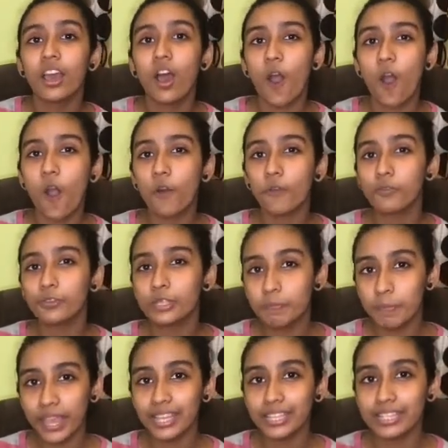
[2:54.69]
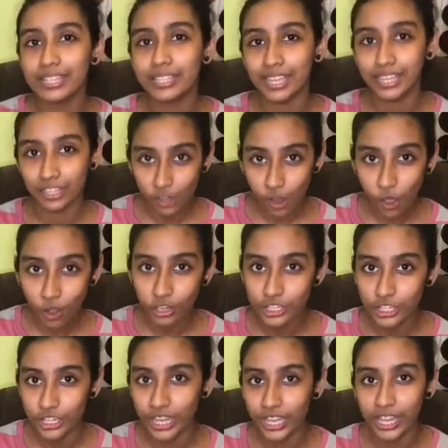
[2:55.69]
of space
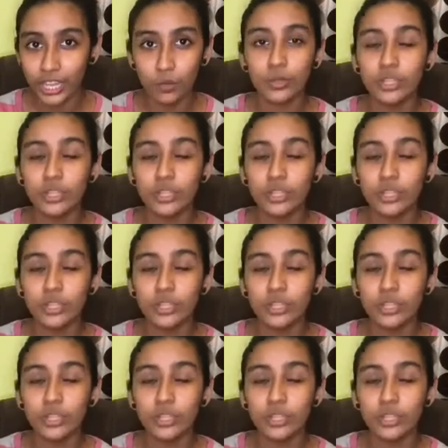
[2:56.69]
technology in